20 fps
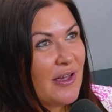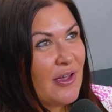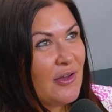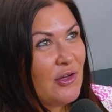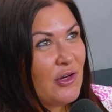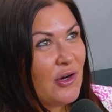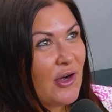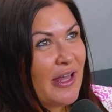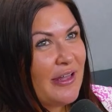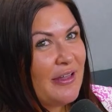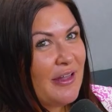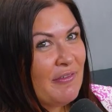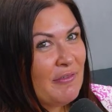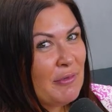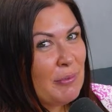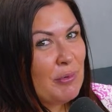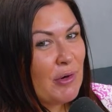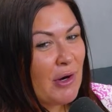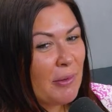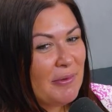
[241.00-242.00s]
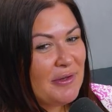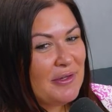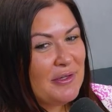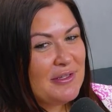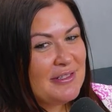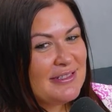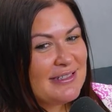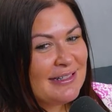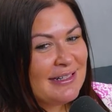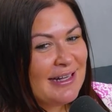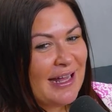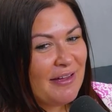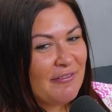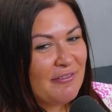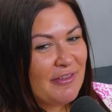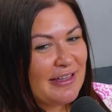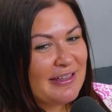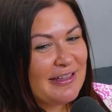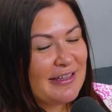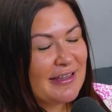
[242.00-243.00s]
I love a prop and you didn't have
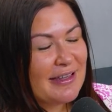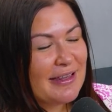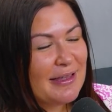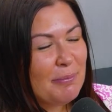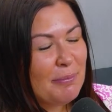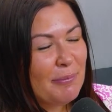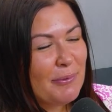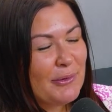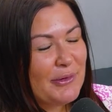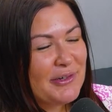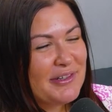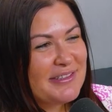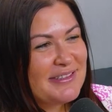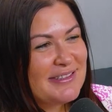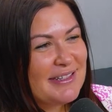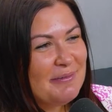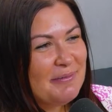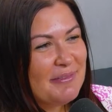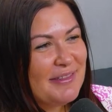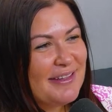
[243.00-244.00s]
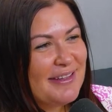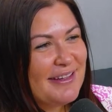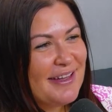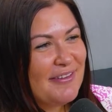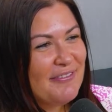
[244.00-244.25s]
like a clipboard or something. I